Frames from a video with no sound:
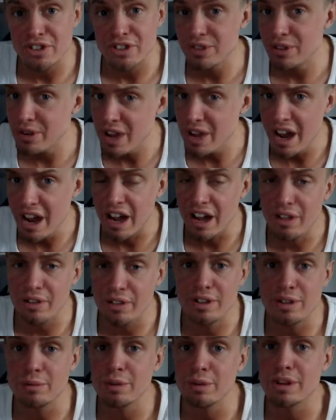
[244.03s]
So yeah, I
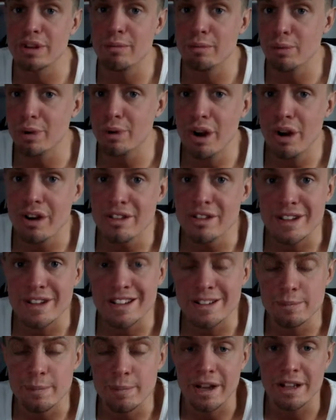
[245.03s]
think we aren't
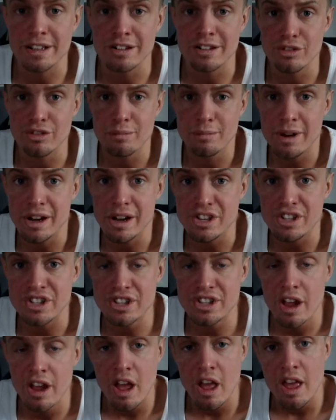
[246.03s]
expecting too
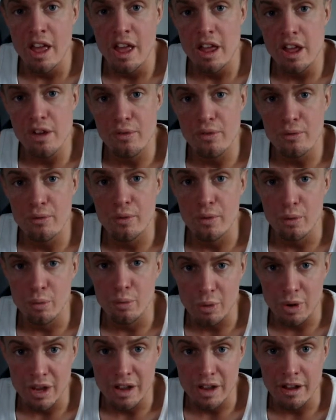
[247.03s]
much if
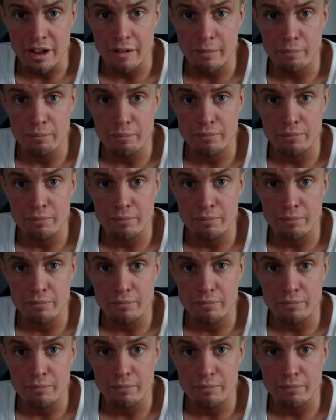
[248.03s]
we